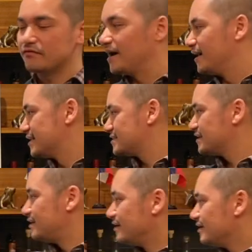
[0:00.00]
fast.
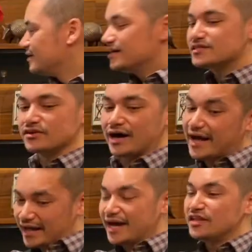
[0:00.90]
So
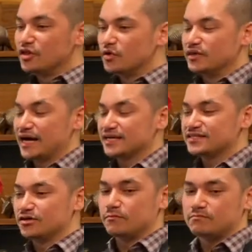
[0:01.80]
I, I know that. So